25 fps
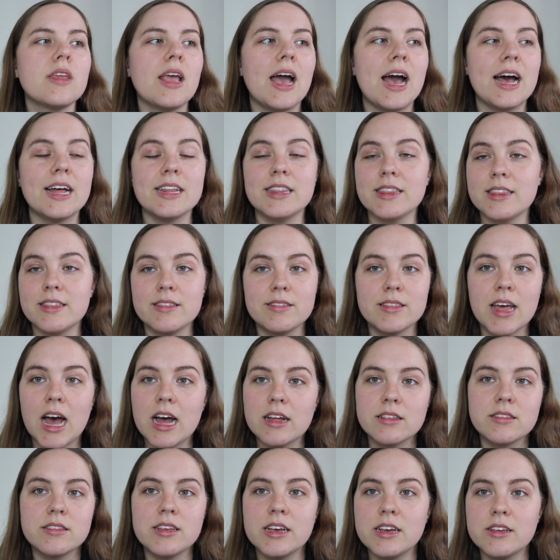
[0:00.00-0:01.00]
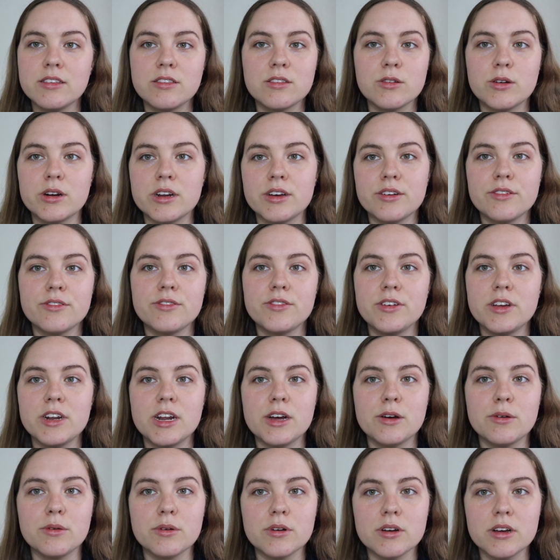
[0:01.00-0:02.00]
And that's his sort of, you
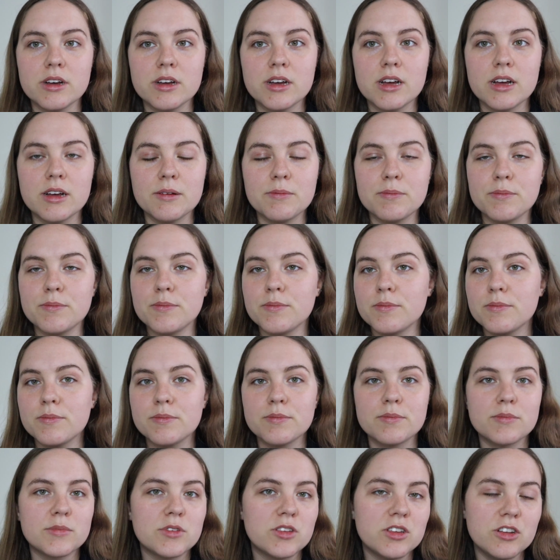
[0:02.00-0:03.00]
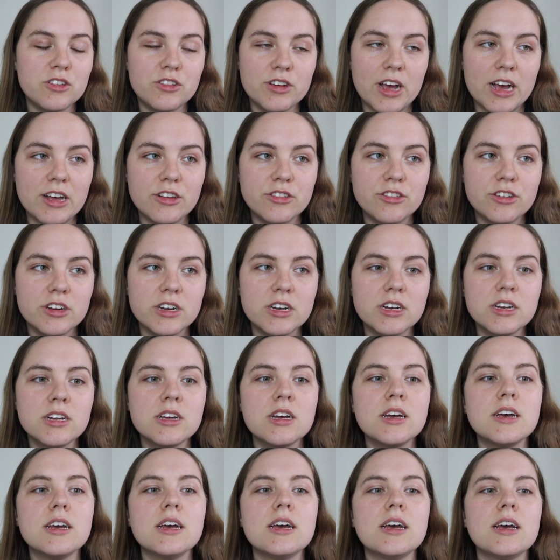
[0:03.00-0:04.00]
know,
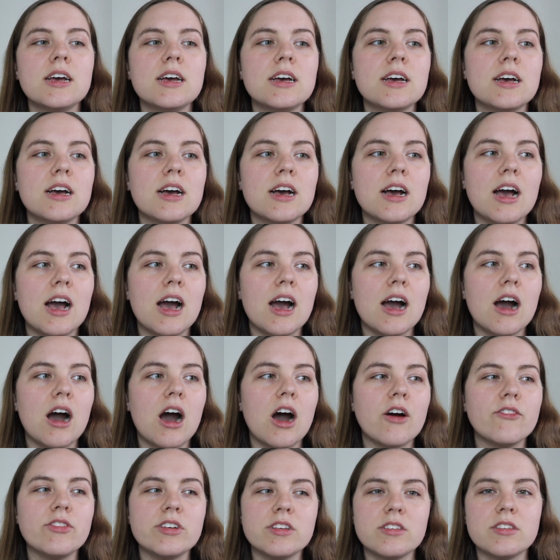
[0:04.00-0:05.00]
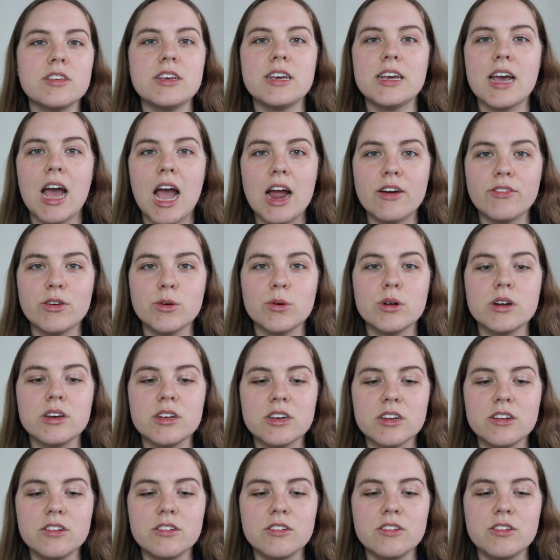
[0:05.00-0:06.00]
suggestion obviously
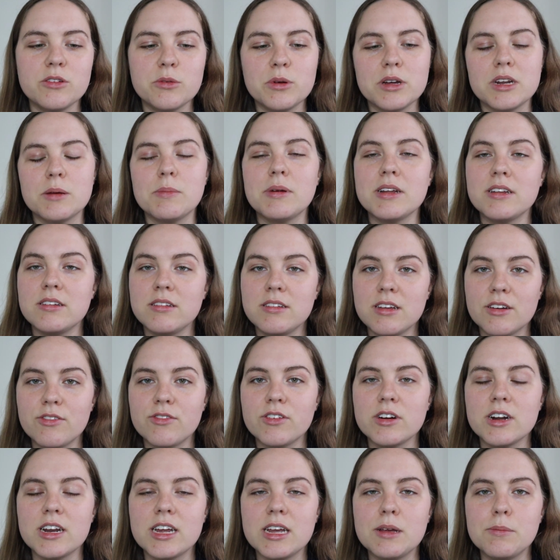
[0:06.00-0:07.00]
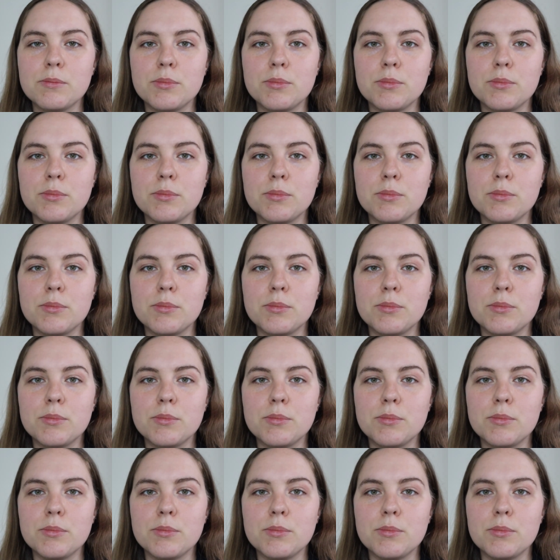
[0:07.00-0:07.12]
everyone can do it a bit differently